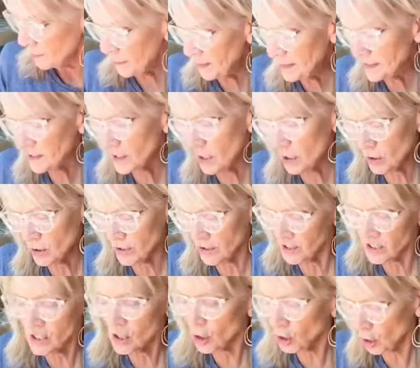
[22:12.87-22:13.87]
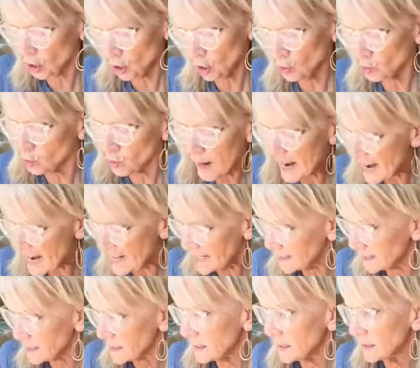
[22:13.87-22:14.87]
But it's going to still look
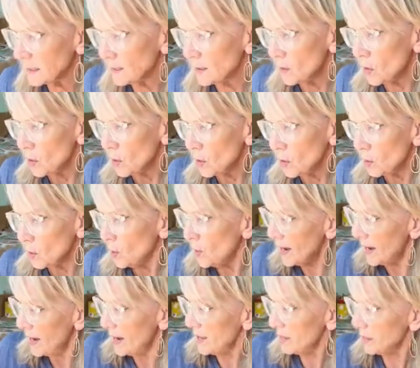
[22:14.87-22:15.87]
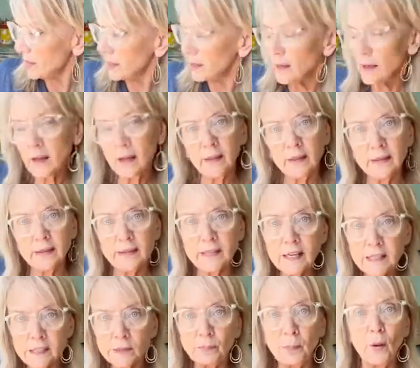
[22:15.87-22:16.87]
great with
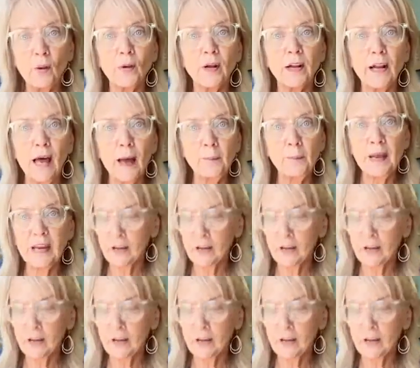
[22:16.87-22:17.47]
this polka dot